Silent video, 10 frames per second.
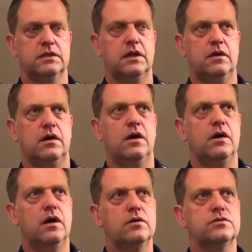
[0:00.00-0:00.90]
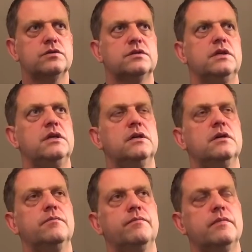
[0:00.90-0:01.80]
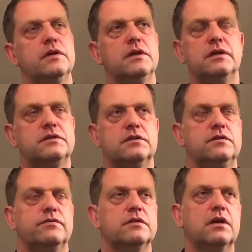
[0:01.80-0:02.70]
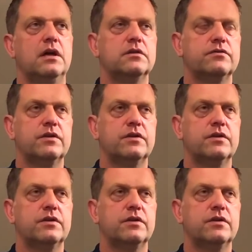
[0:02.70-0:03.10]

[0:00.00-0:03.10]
how to say, it's a different kind of